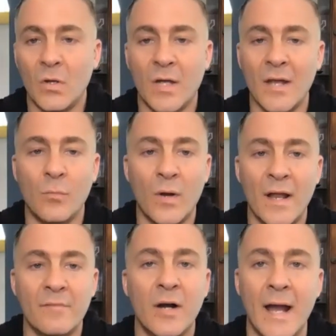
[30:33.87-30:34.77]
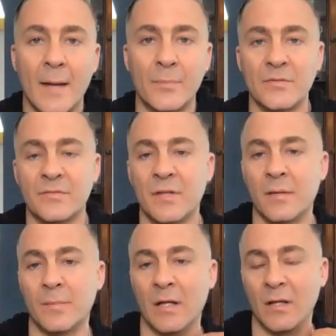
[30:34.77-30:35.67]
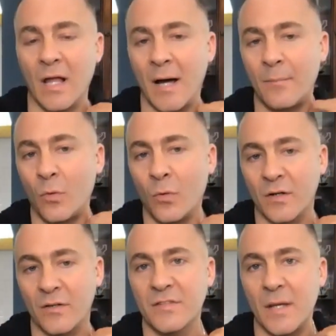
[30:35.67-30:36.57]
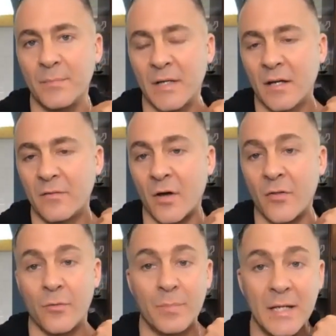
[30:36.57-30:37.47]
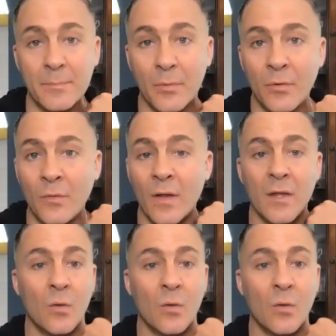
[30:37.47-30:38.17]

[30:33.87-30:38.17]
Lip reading: kind of whatever happens, and be a lot more accepting of other people,